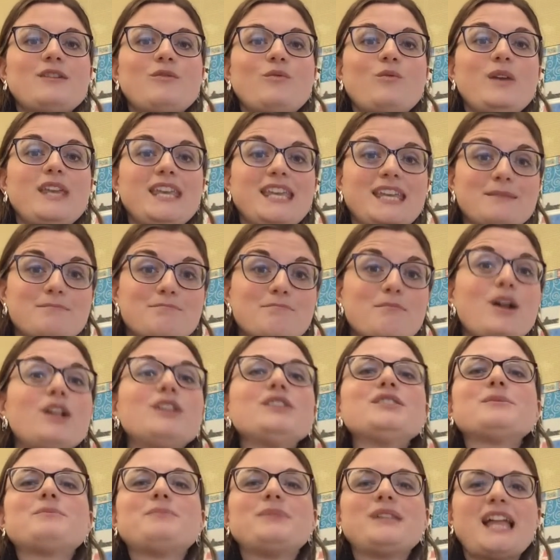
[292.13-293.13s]
We can
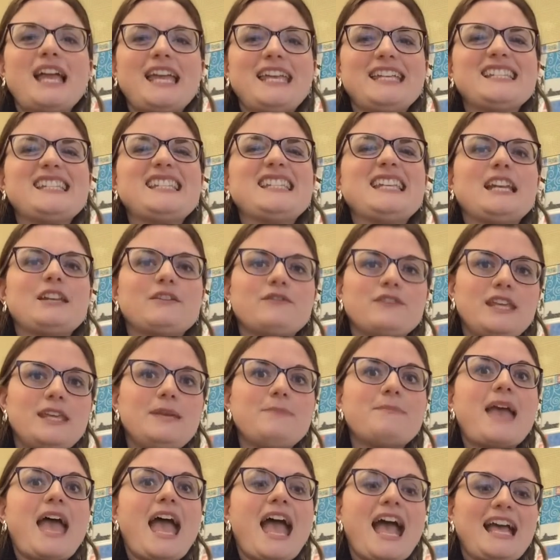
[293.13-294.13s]
multiply instead of
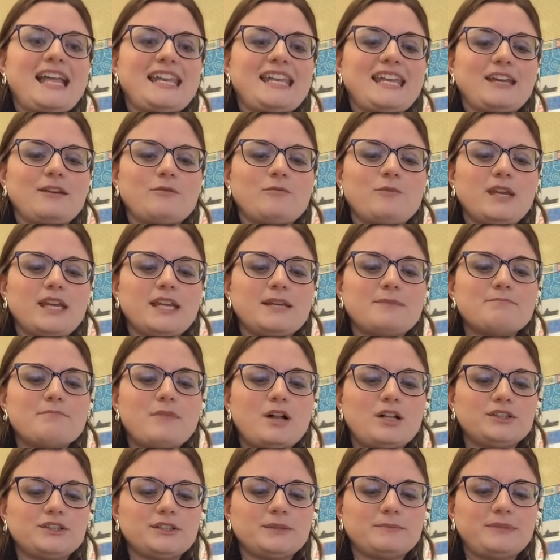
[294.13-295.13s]
keep adding. We can
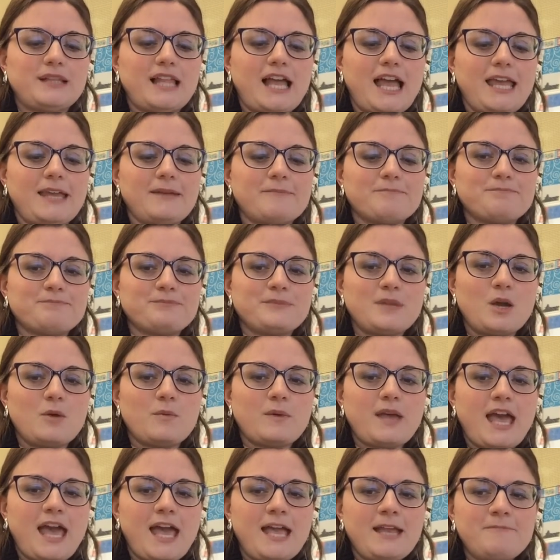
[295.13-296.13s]
multiply.
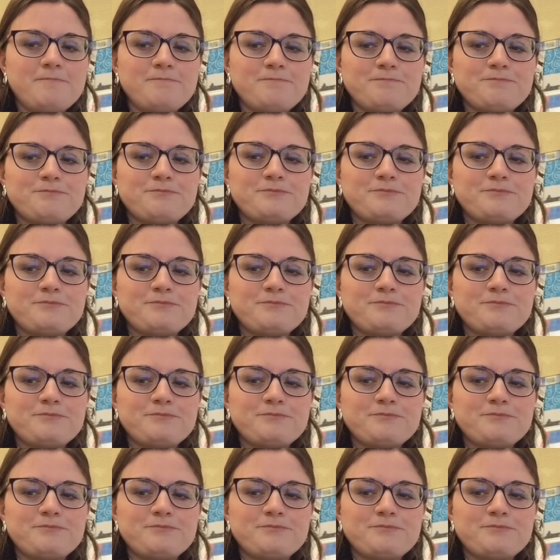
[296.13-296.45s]
Okay?